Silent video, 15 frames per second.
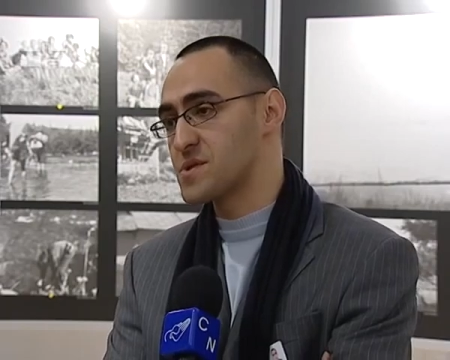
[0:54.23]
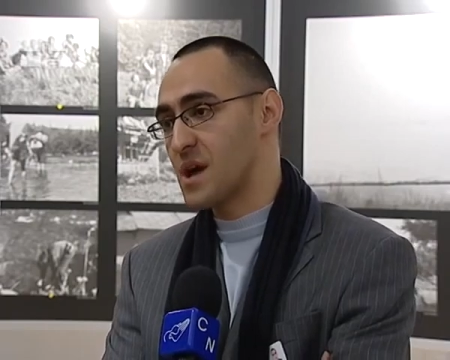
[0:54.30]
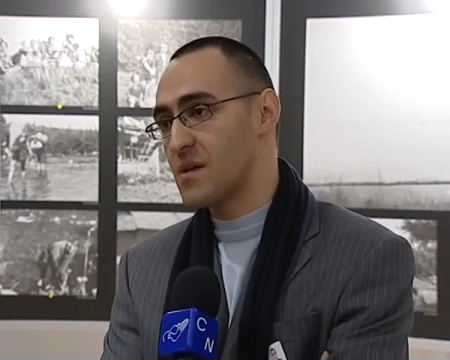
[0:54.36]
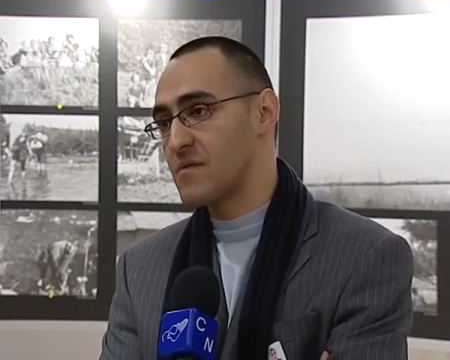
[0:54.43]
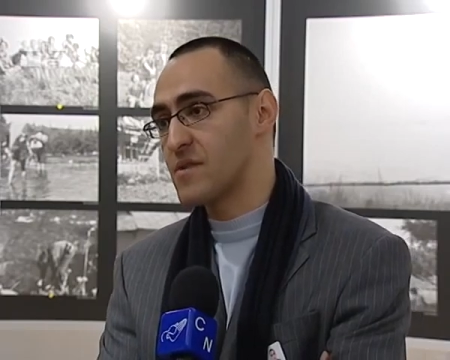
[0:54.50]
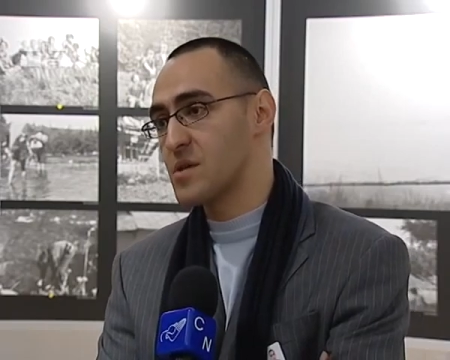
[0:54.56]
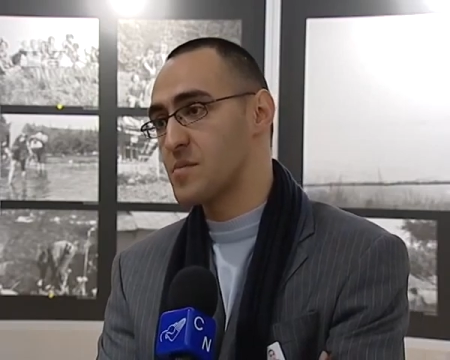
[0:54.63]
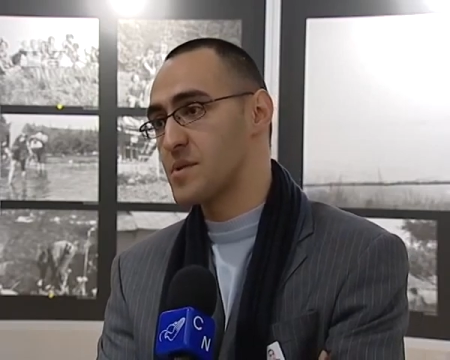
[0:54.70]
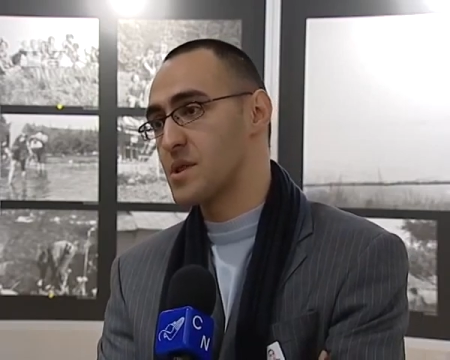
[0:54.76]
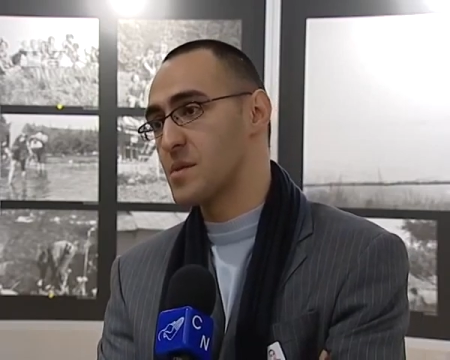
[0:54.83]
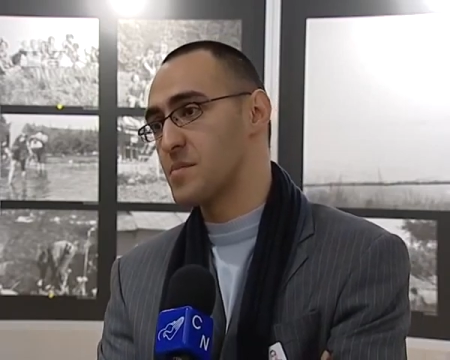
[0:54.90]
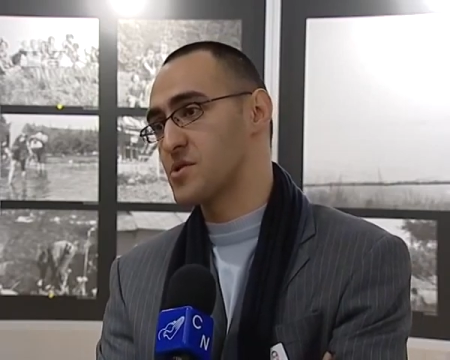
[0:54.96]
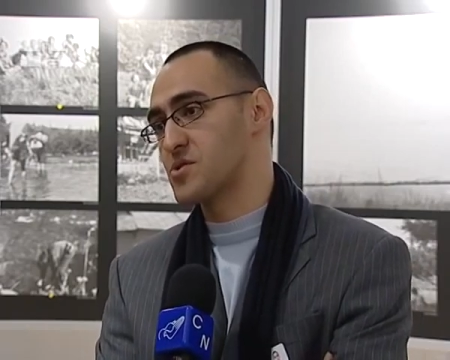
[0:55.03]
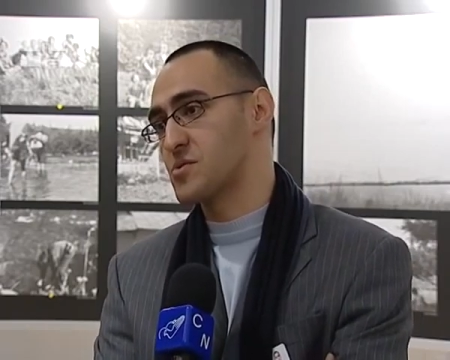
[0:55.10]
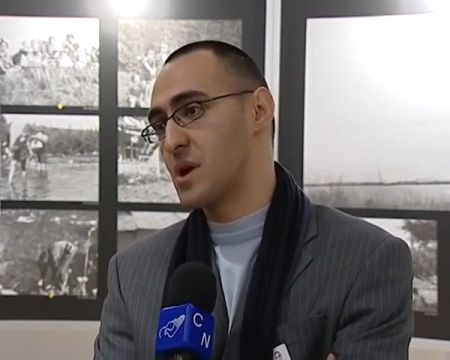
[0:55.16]
while he
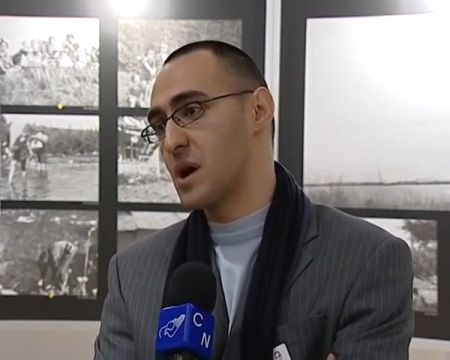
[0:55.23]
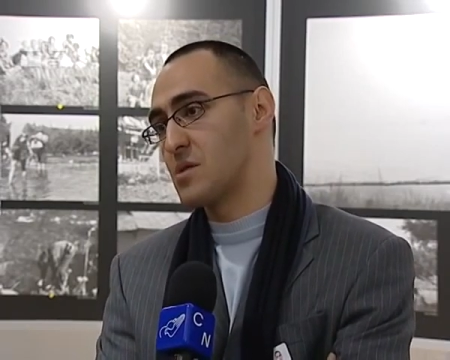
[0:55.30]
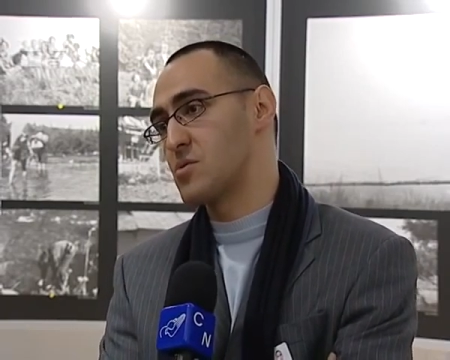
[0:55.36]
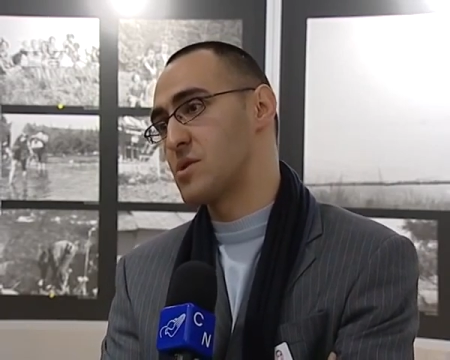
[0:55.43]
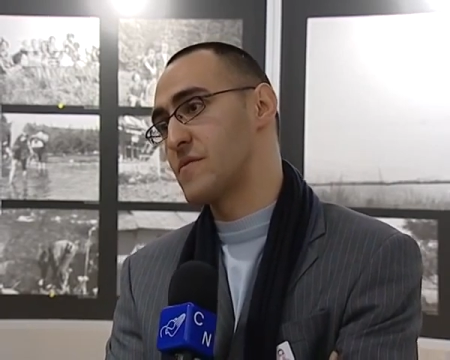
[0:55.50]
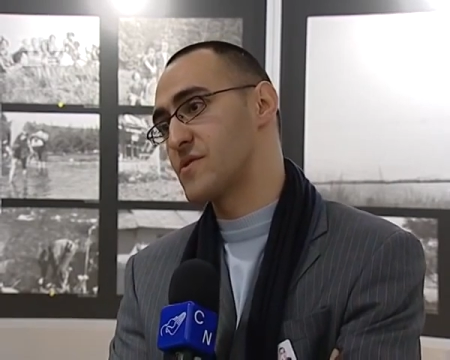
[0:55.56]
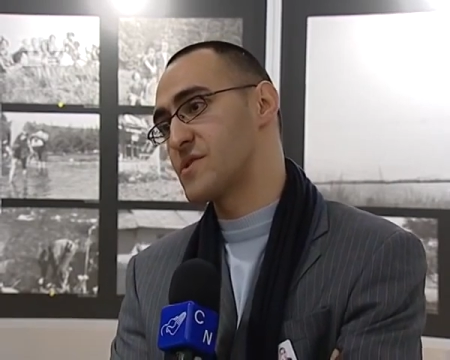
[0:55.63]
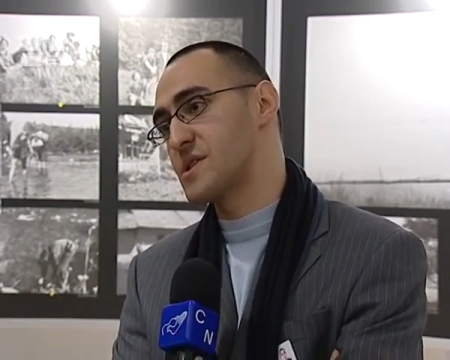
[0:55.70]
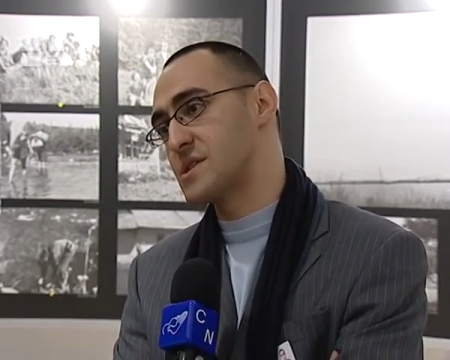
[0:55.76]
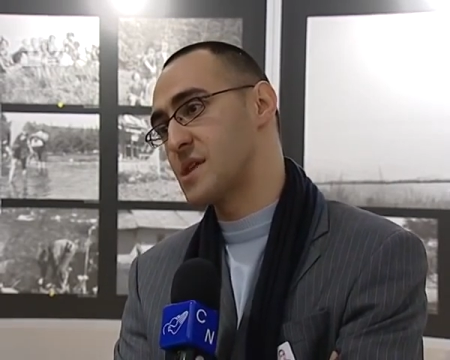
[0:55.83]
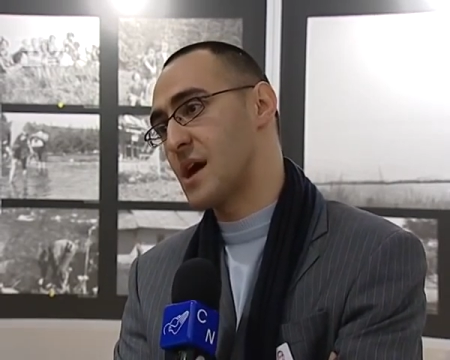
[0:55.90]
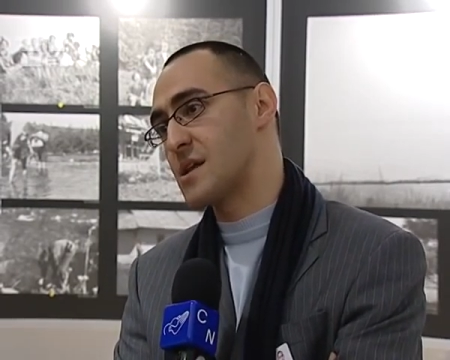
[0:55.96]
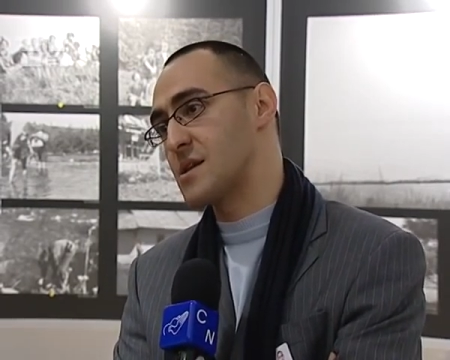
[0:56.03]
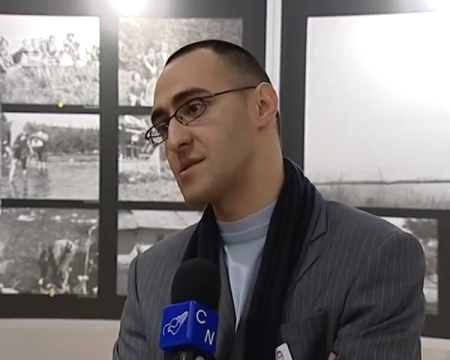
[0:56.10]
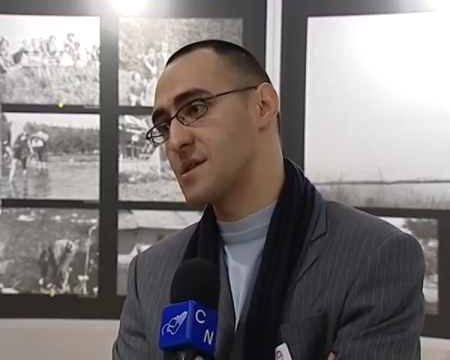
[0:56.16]
was
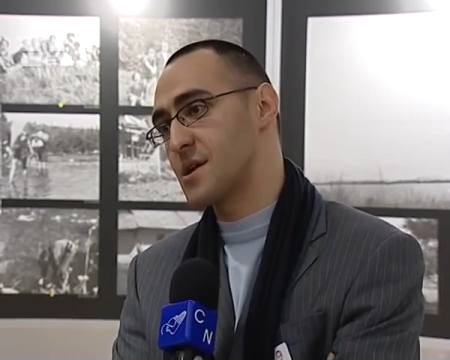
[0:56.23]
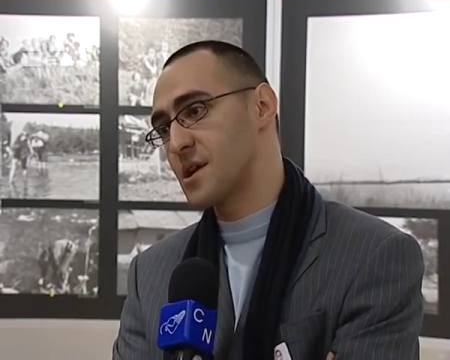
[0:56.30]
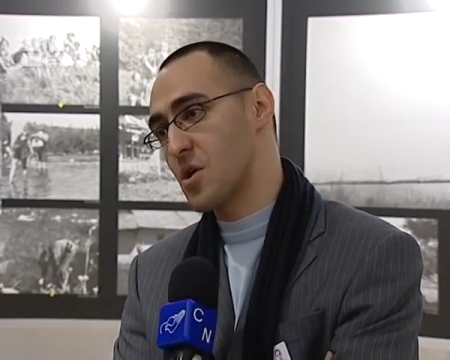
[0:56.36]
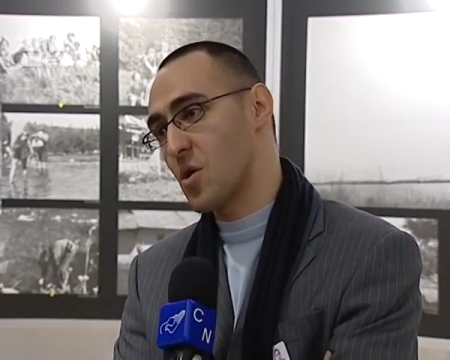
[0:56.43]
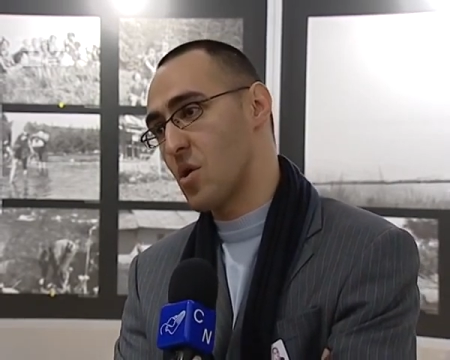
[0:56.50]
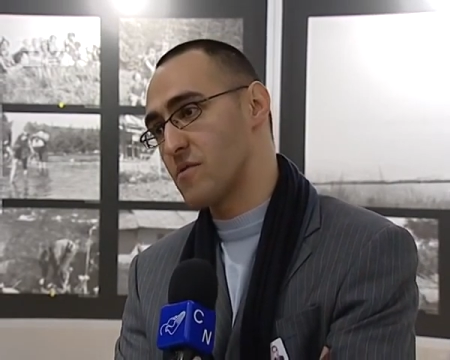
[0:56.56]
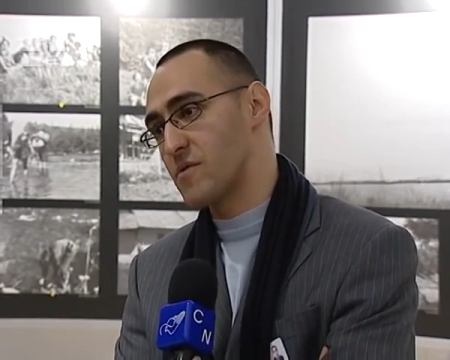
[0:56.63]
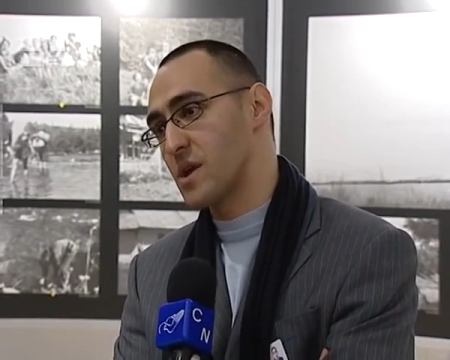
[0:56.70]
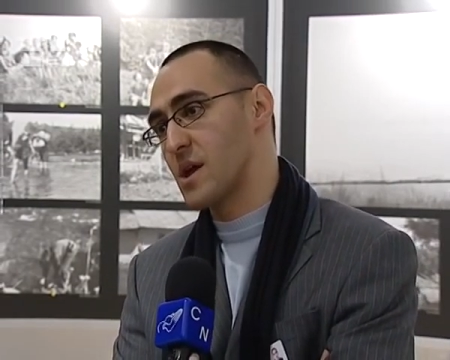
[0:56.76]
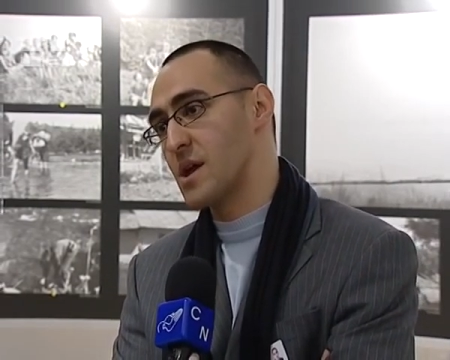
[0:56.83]
responsible for the pastoral